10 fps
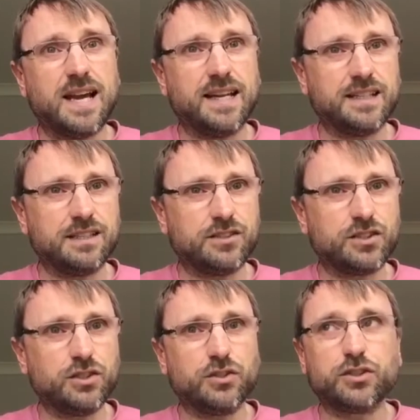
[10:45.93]
And as
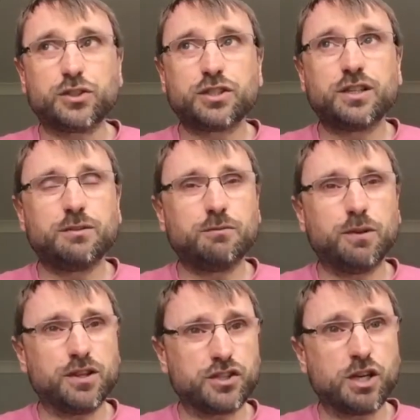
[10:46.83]
such,
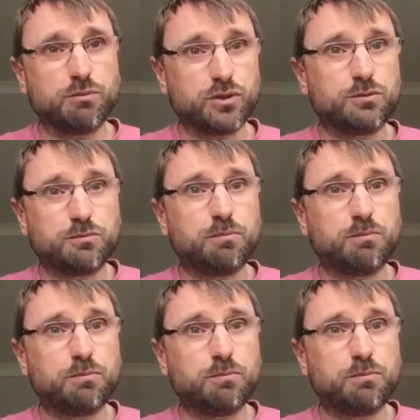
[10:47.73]
when the disciples